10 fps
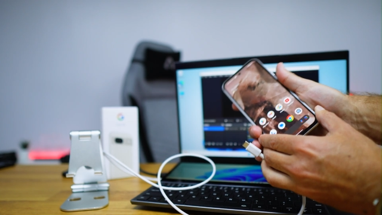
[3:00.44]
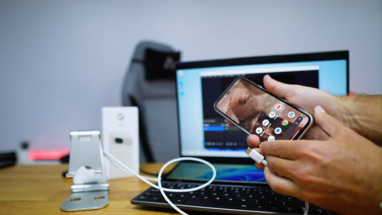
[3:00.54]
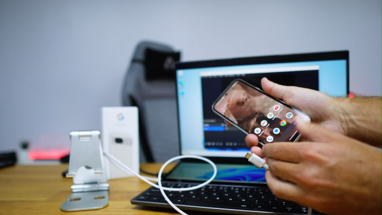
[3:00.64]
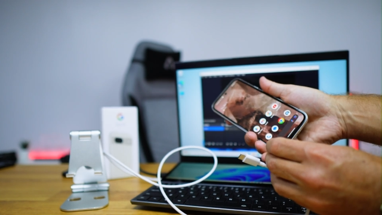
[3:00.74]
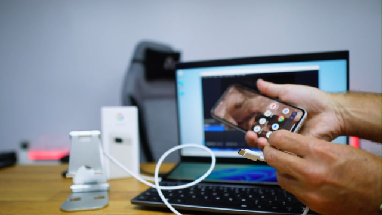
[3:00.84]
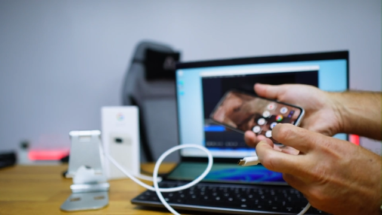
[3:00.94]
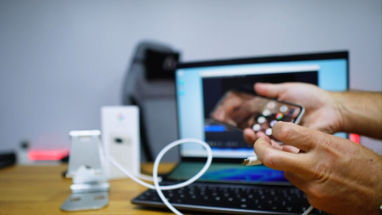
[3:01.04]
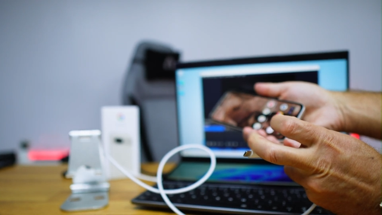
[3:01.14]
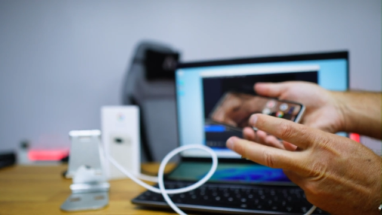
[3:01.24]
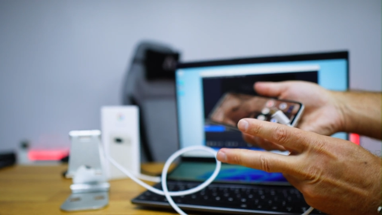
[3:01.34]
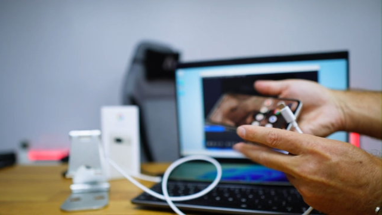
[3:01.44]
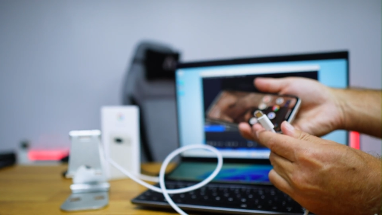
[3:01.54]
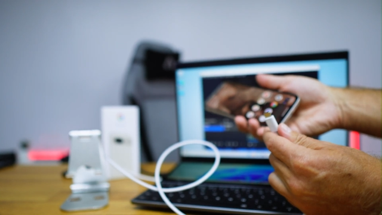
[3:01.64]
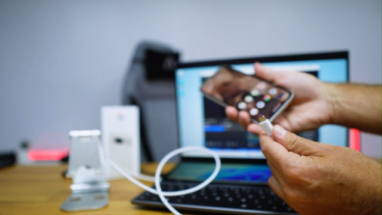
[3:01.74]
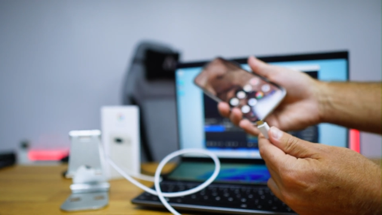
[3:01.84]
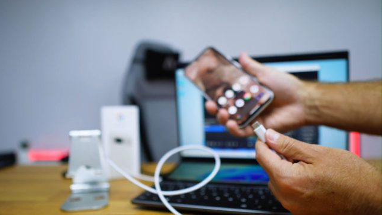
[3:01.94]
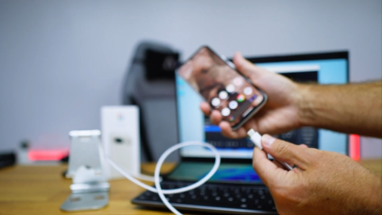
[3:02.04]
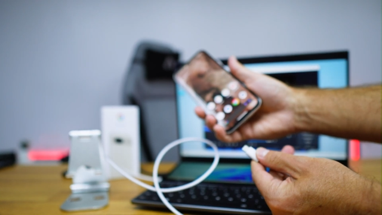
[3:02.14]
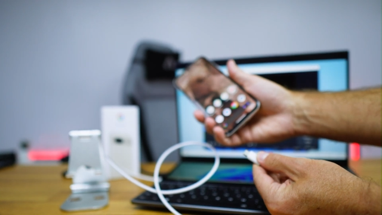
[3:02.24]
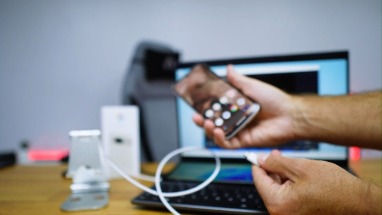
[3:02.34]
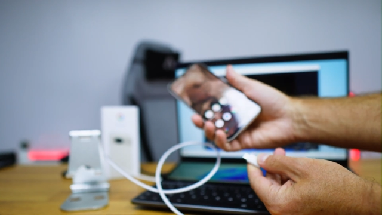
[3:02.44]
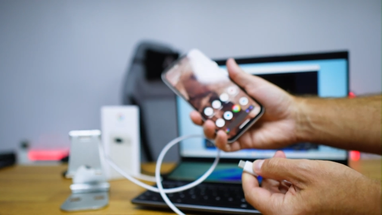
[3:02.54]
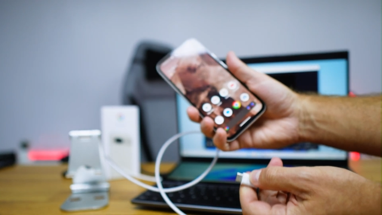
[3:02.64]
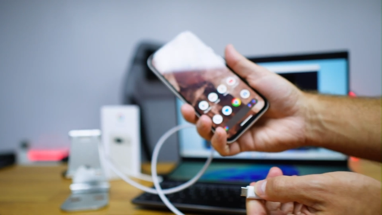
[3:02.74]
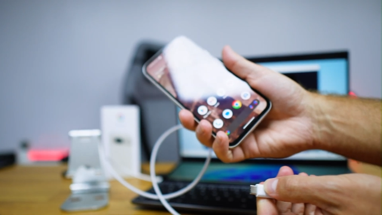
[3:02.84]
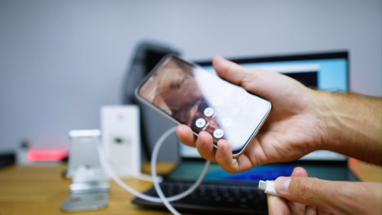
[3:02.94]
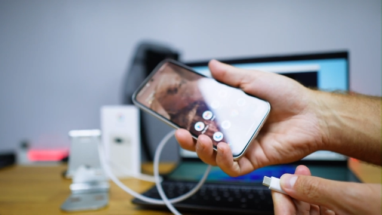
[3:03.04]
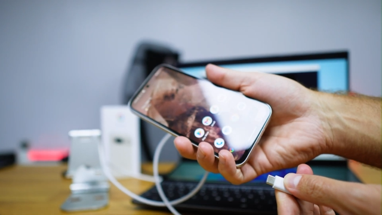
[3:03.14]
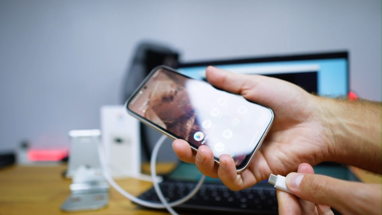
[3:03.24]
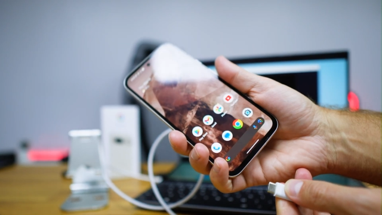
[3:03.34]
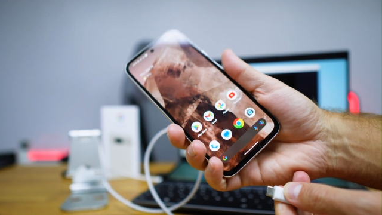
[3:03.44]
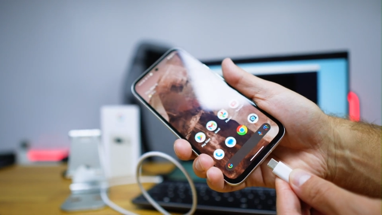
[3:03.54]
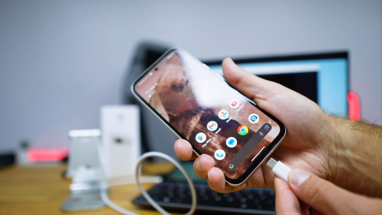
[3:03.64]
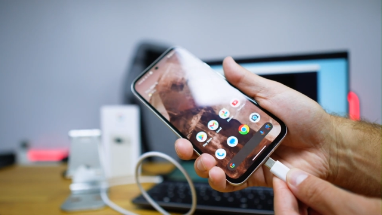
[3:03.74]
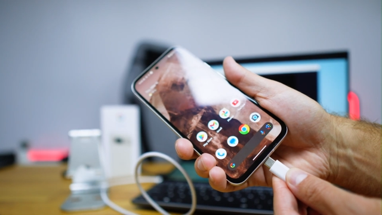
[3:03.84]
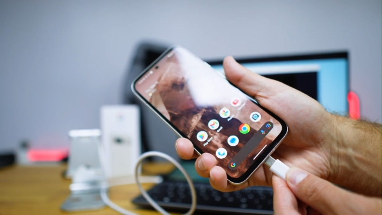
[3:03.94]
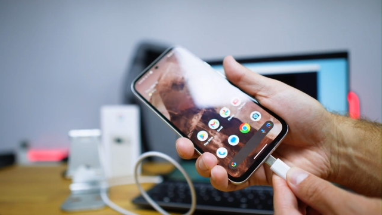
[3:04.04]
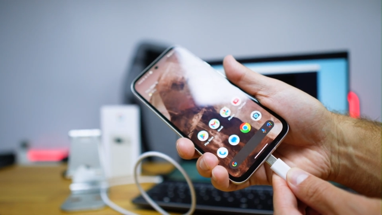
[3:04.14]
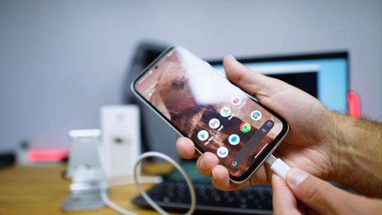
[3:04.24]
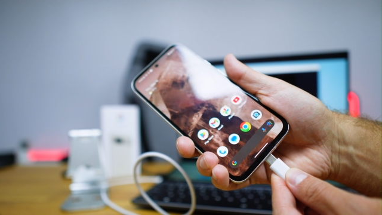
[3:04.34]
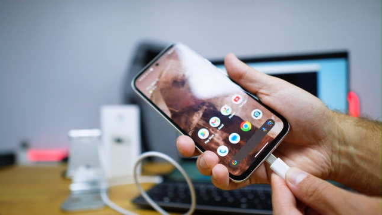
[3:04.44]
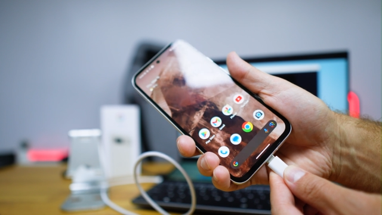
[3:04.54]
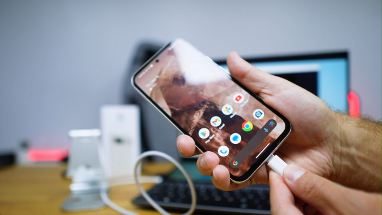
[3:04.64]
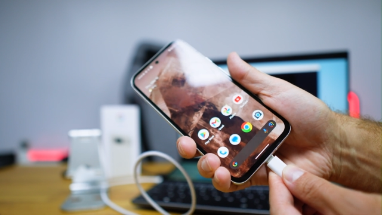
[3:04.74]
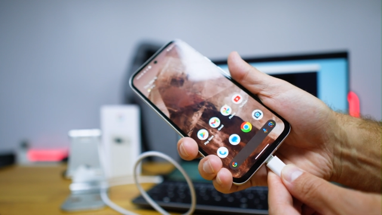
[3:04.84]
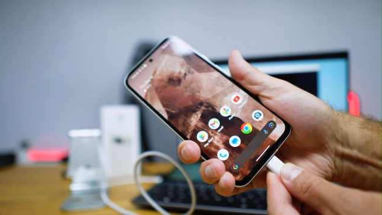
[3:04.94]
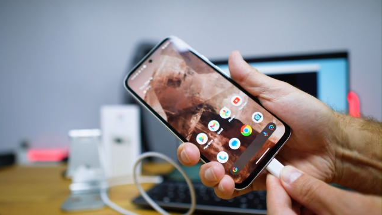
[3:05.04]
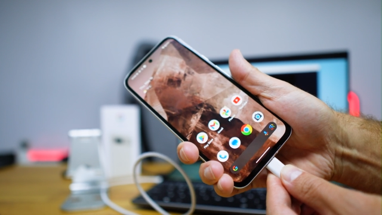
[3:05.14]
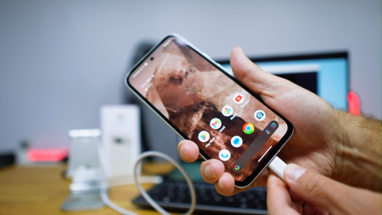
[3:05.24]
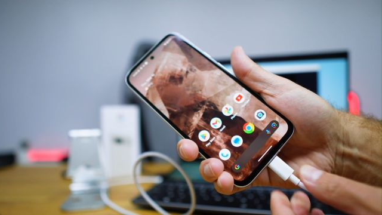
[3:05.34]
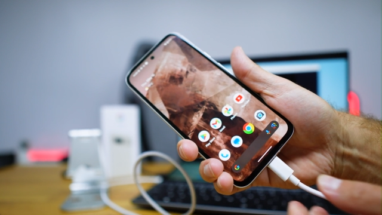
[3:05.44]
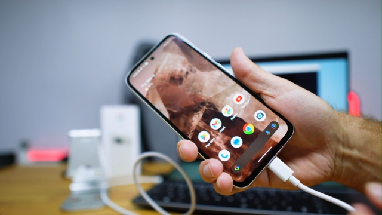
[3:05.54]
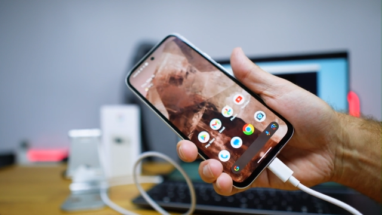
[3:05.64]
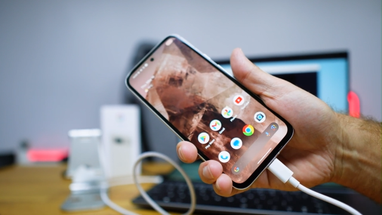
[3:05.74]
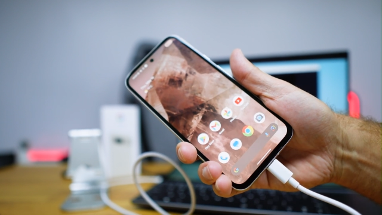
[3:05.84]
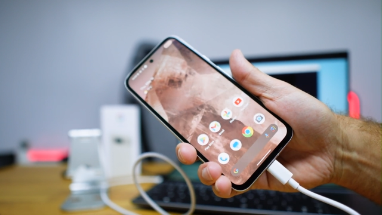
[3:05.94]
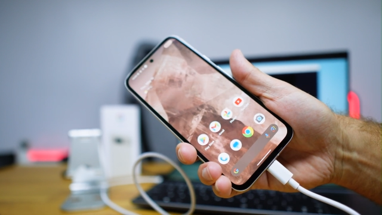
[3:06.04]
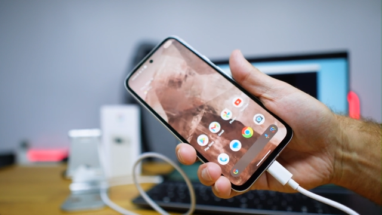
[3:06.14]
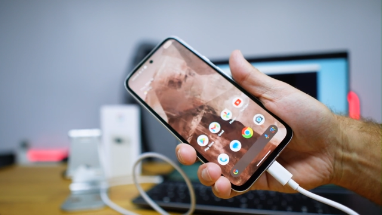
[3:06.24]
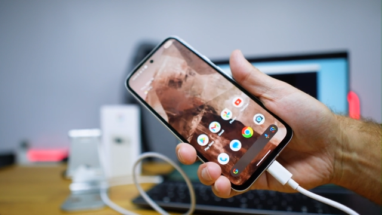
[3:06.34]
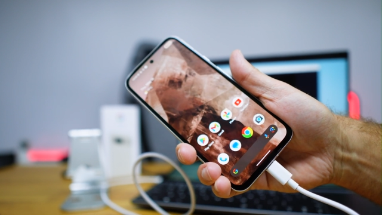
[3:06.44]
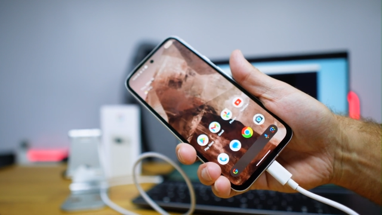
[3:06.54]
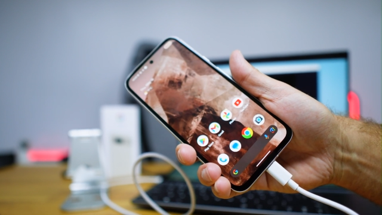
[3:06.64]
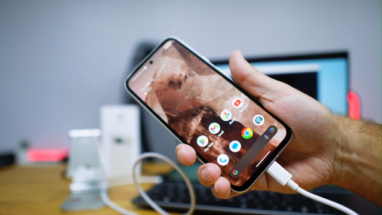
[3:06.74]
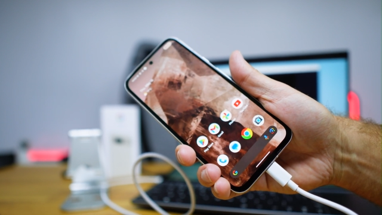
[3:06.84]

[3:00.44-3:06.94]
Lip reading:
Nobody's mouth can be seen.